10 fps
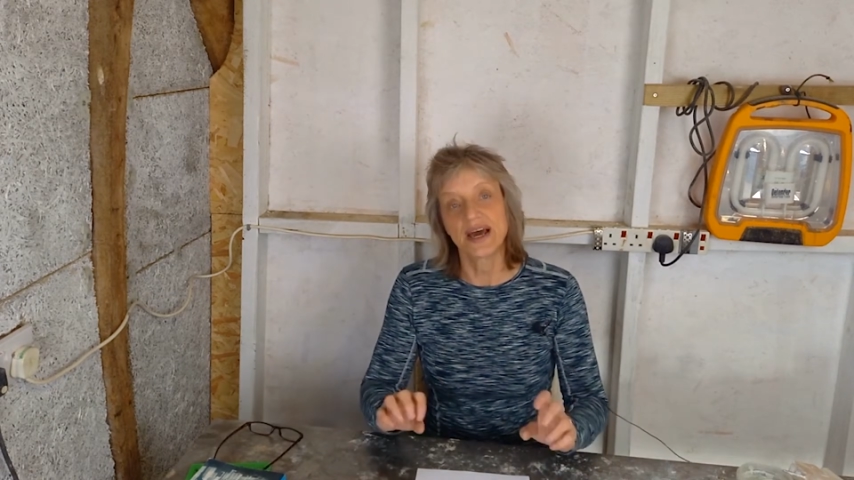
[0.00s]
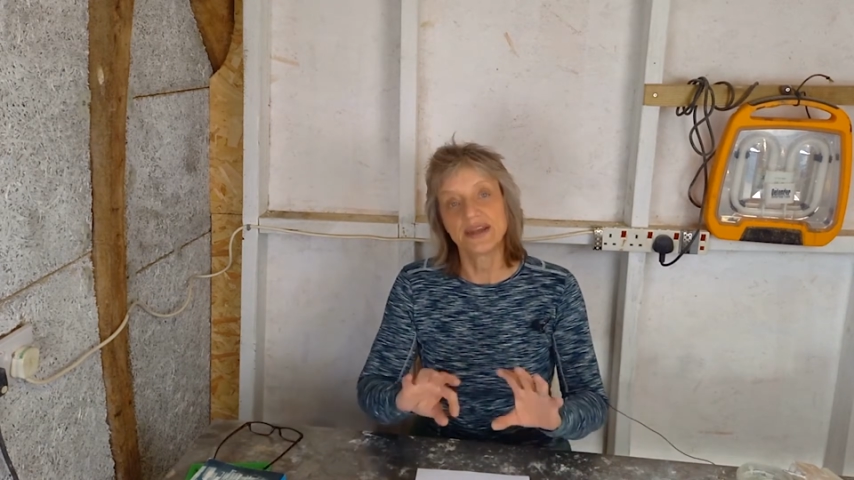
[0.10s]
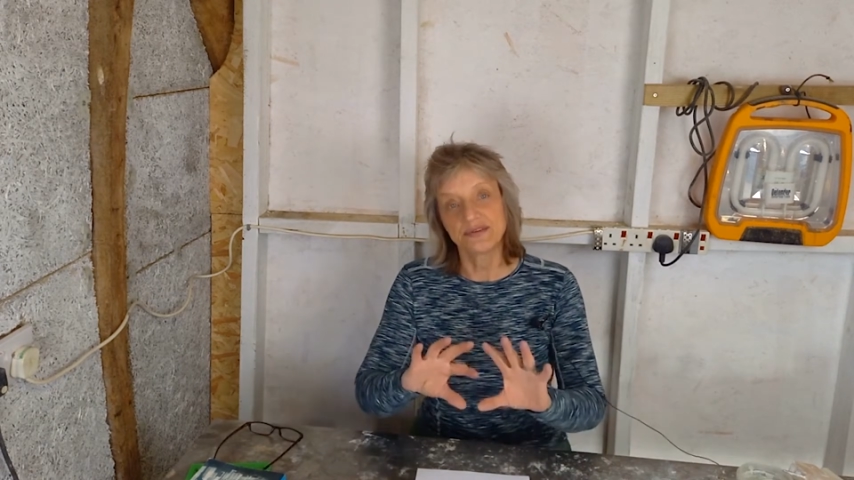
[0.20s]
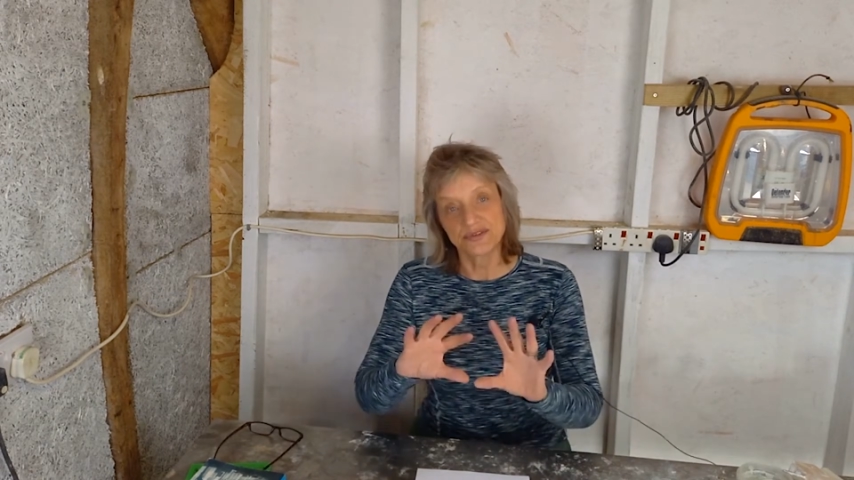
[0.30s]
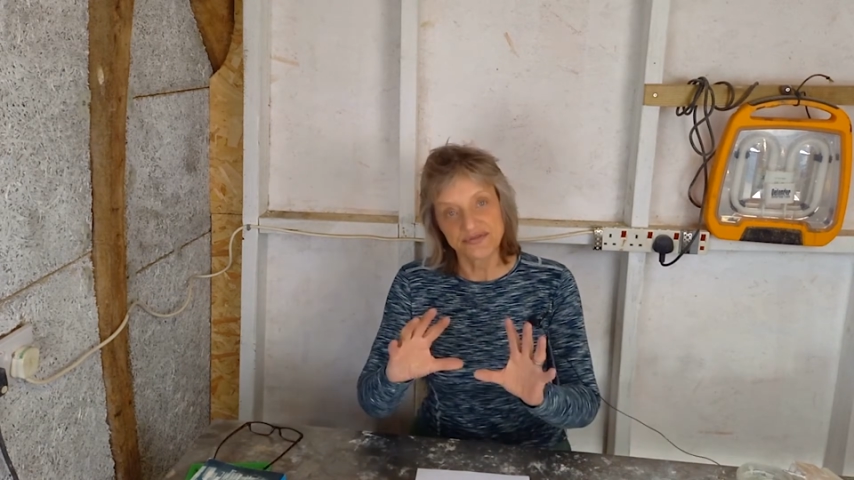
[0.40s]

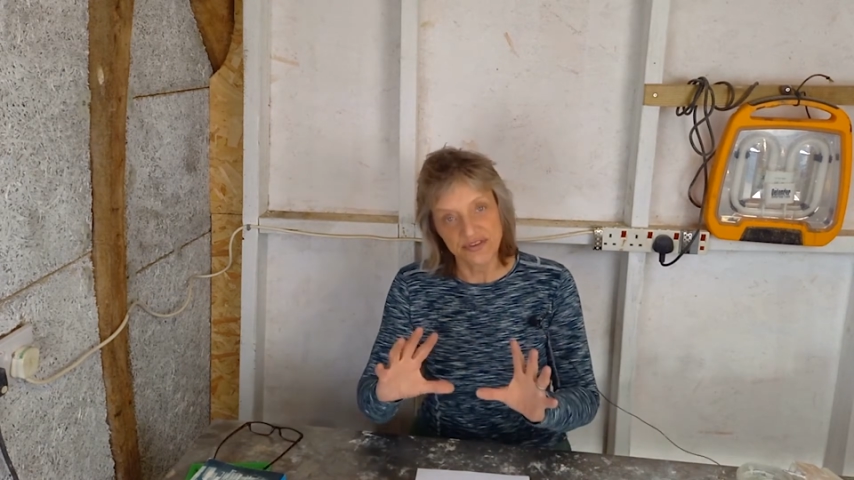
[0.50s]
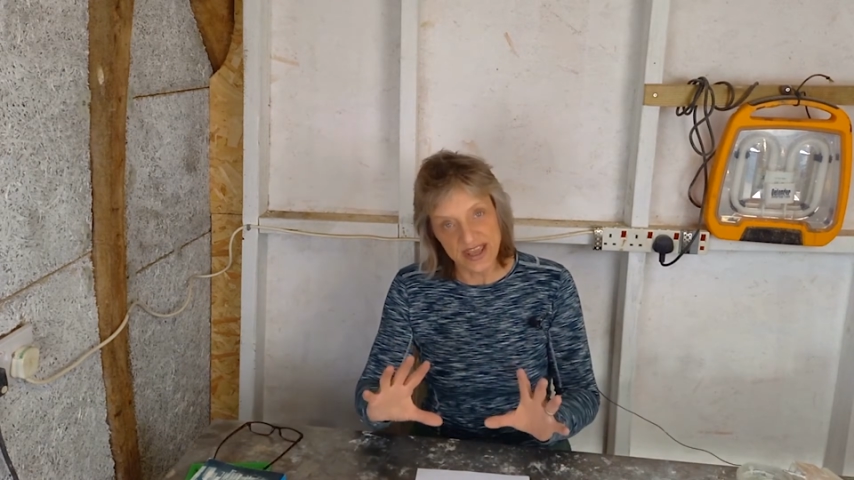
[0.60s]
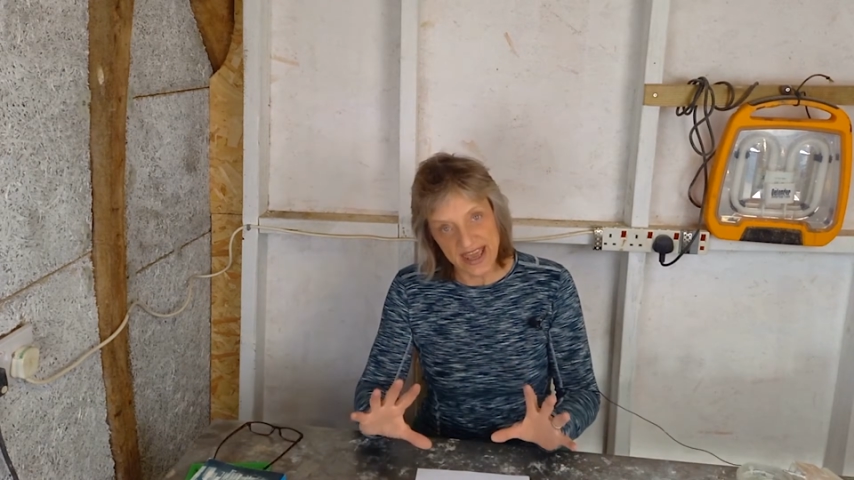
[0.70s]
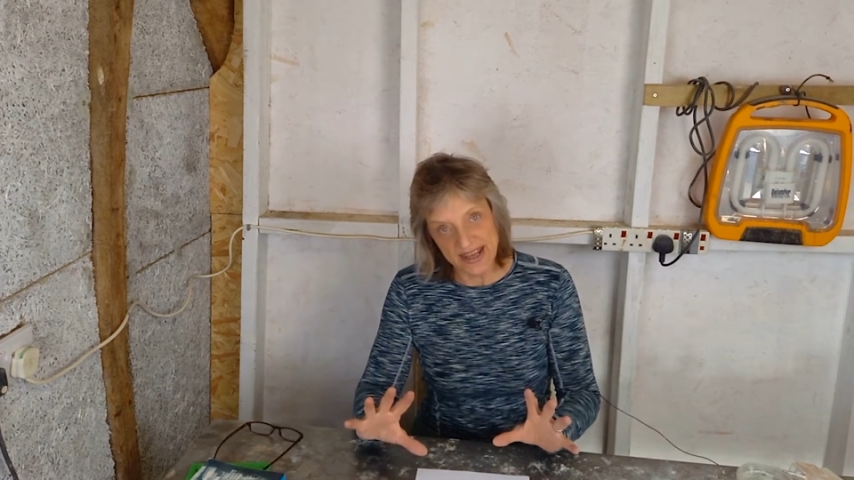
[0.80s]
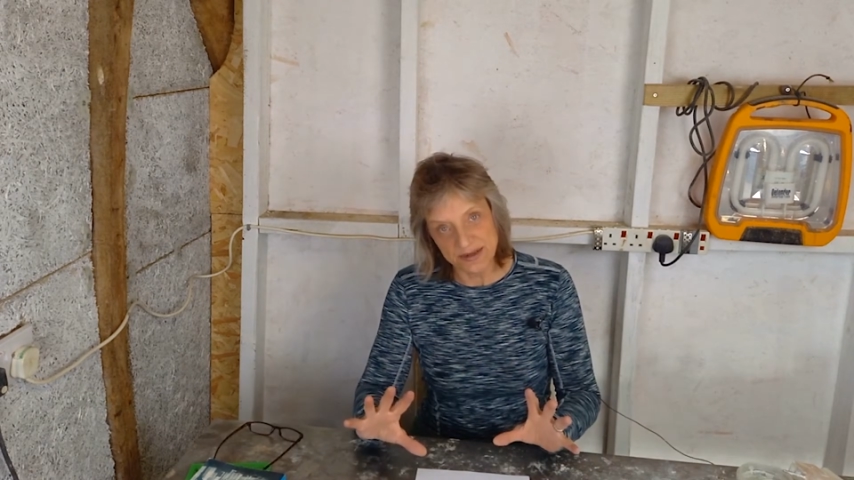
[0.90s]
and it was
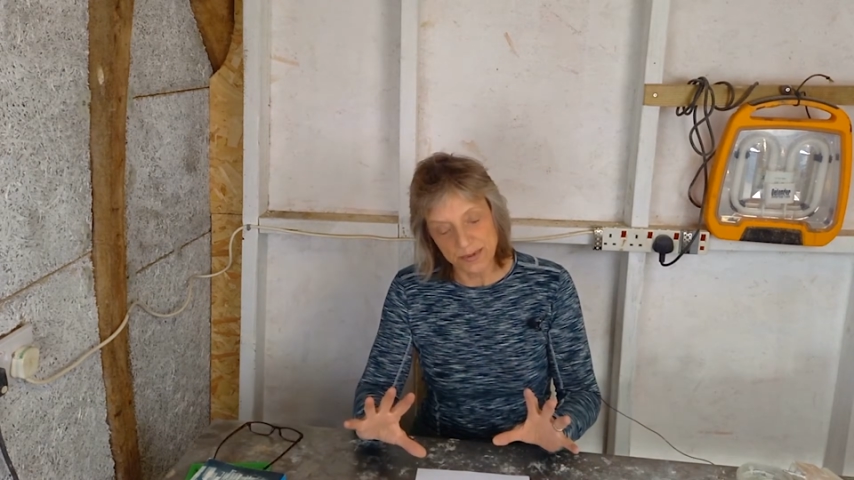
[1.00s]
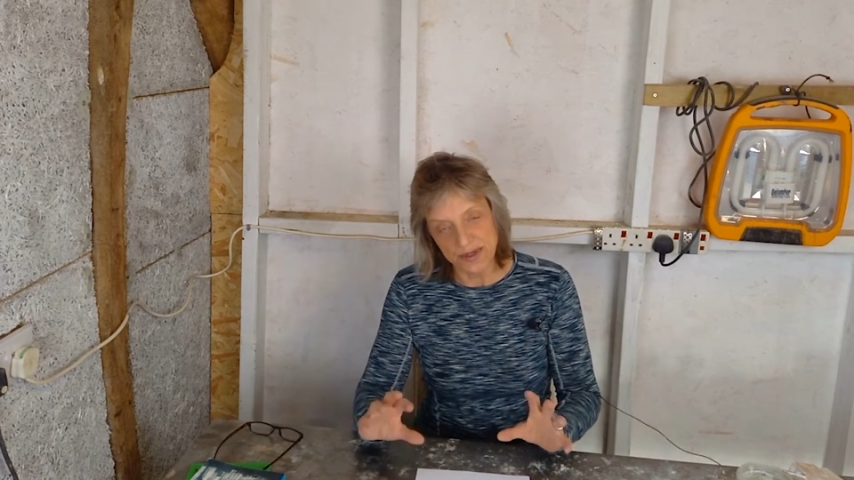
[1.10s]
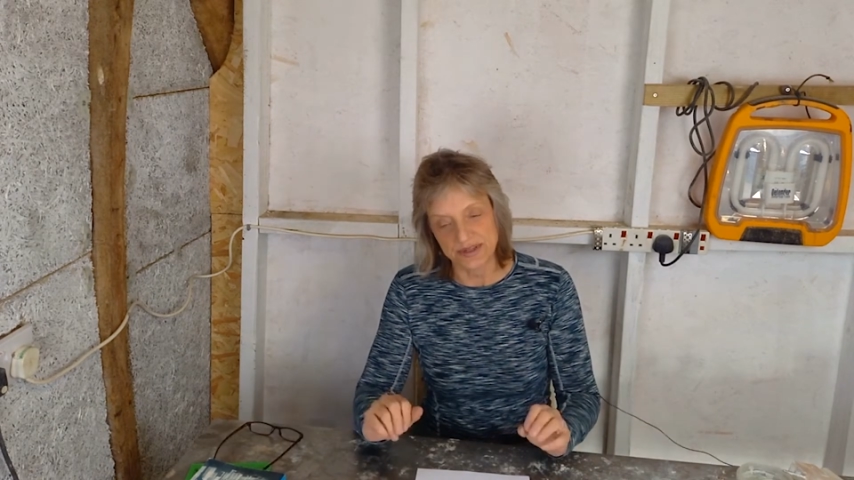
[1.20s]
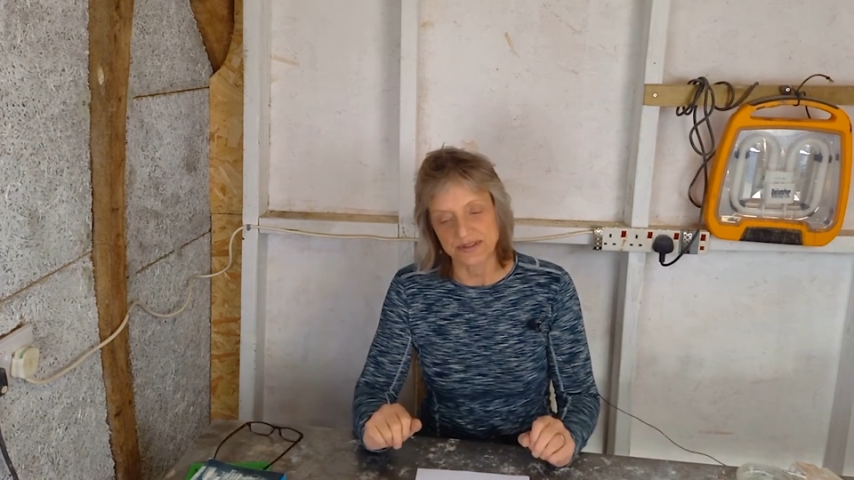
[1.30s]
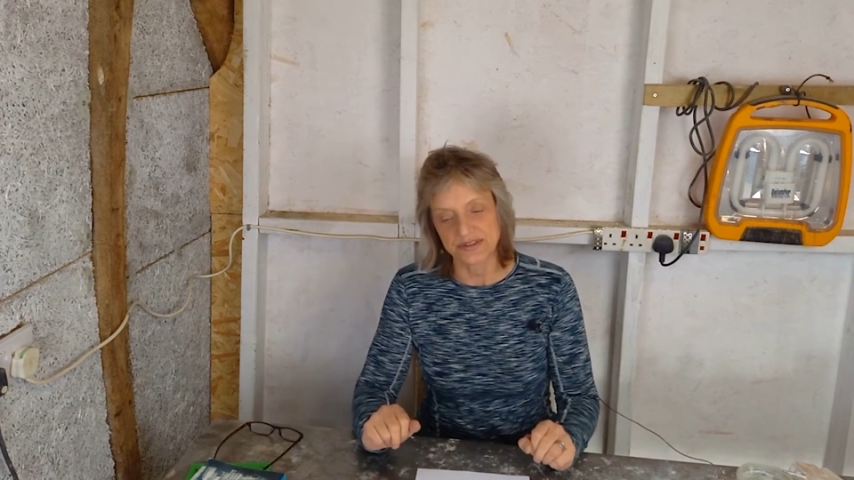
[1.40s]
freehand
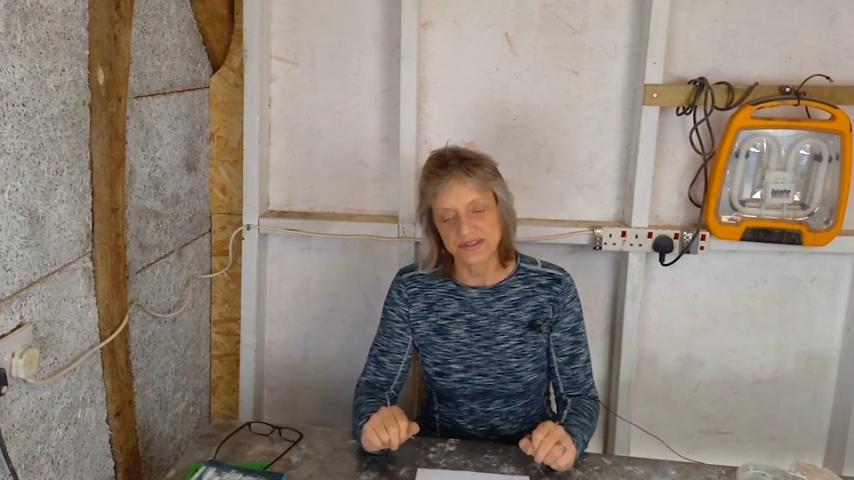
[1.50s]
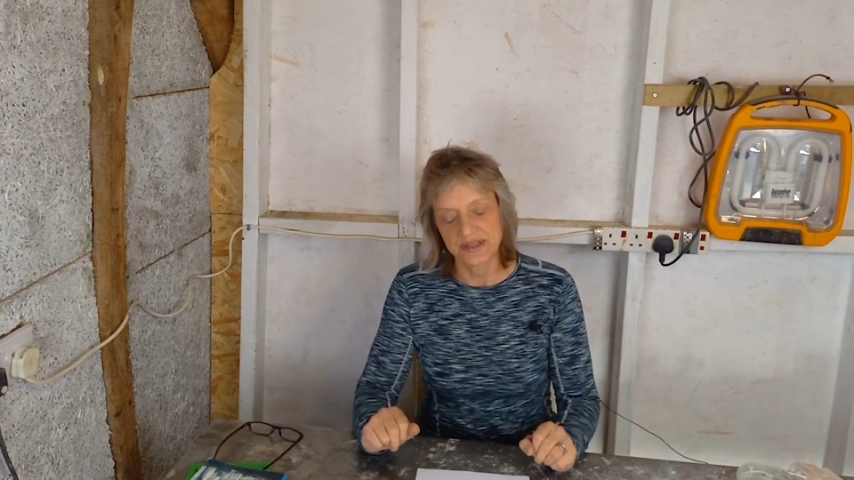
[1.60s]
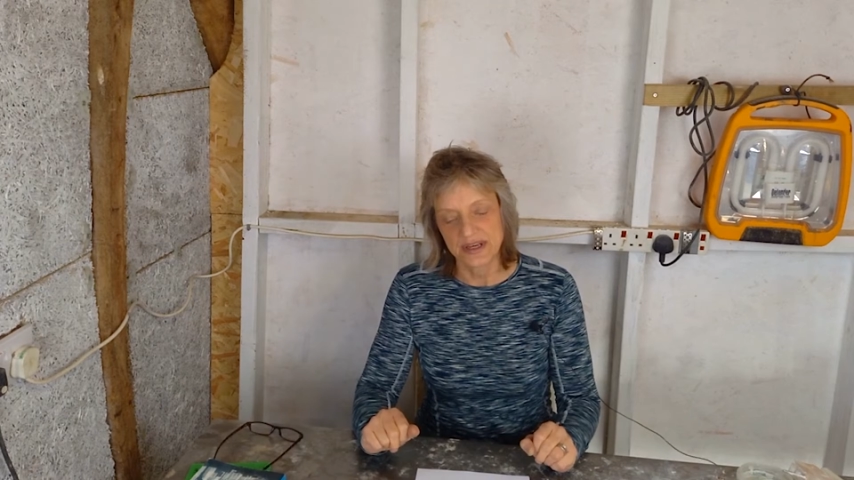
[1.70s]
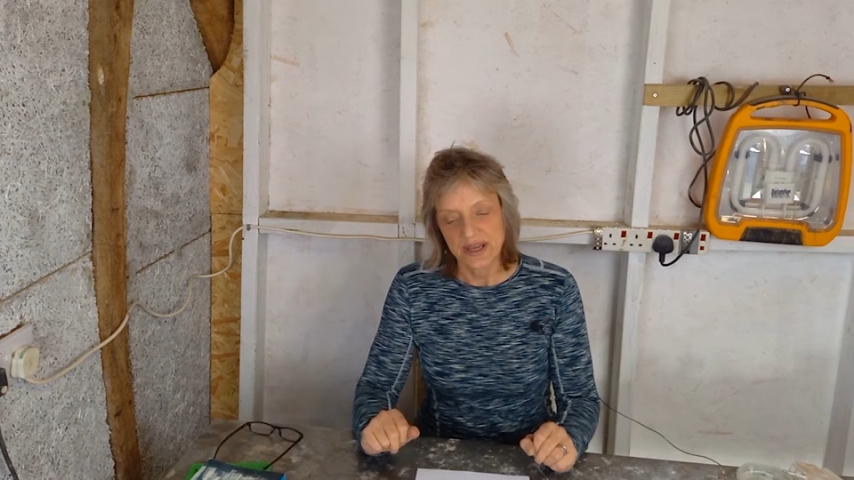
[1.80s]
modelled.